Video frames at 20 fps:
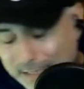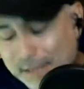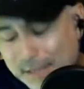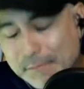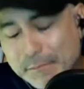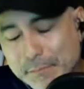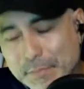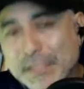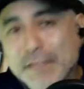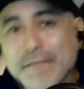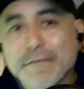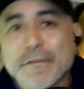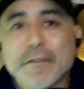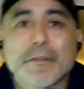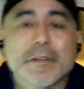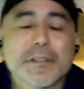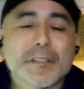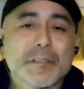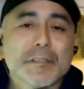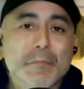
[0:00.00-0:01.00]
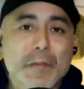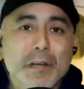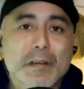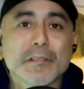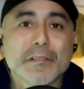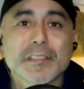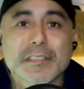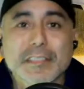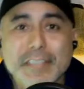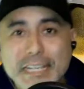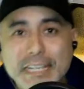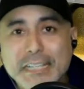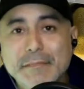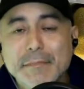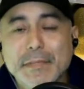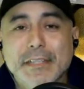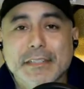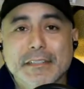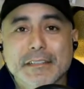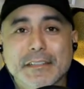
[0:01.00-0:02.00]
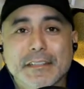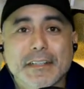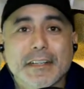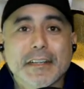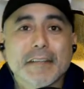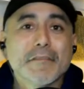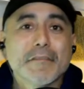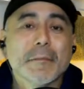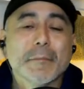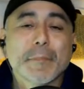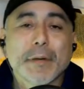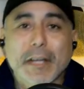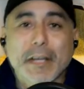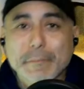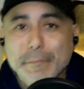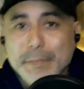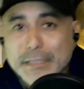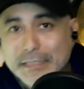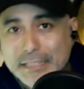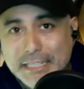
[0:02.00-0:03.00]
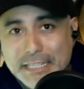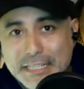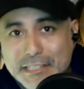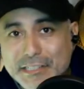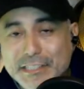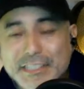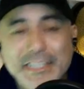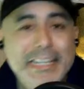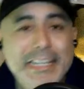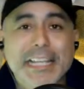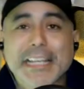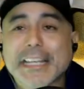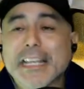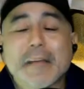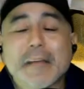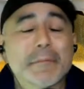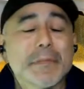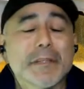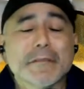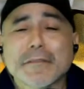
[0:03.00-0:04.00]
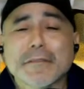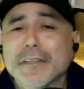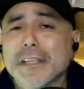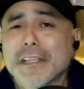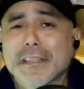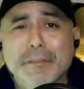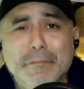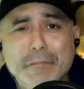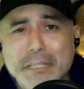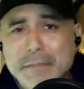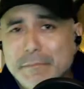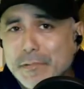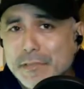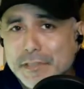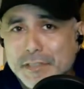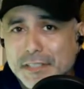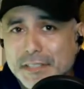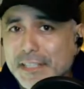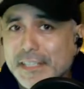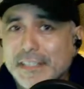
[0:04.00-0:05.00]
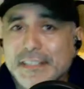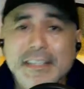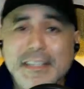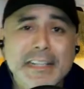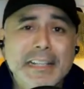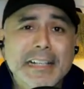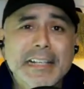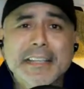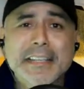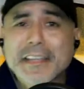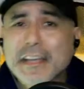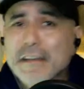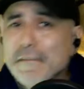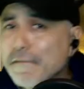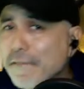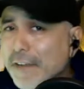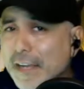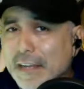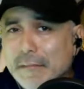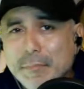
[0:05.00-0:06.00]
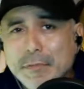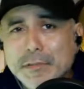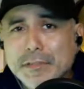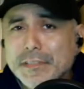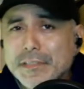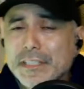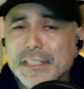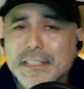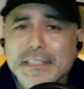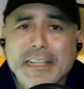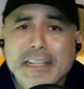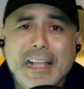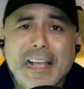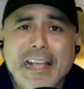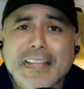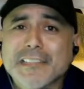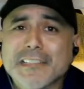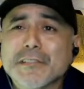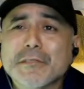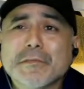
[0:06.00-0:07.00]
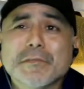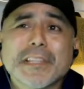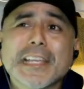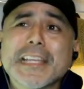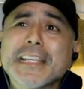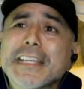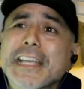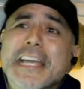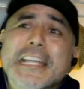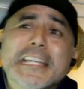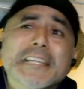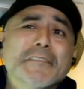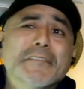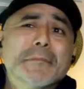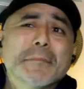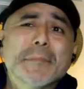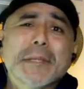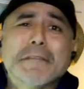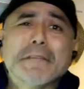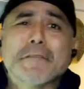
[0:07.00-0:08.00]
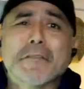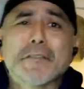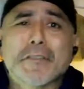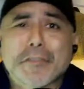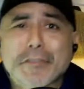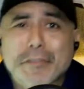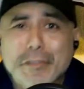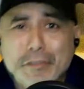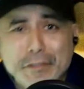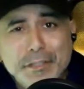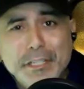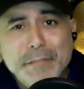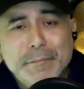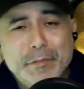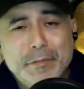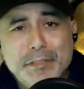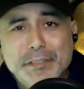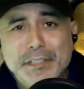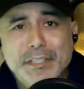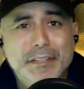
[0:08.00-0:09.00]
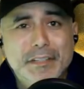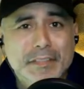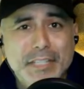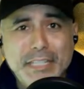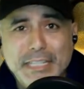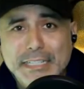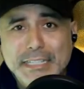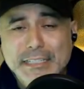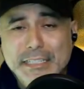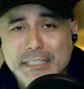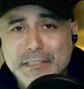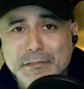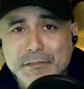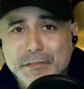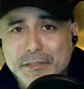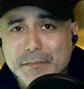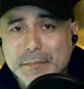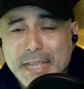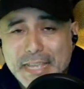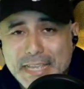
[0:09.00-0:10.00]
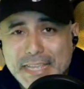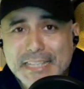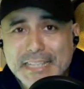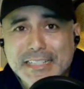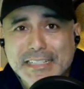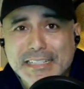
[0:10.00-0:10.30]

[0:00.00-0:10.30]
be for a small segment of the population. They cannot be for that 3%, that 5%. Shoot, they can't even be for 30% of the Latinos, man.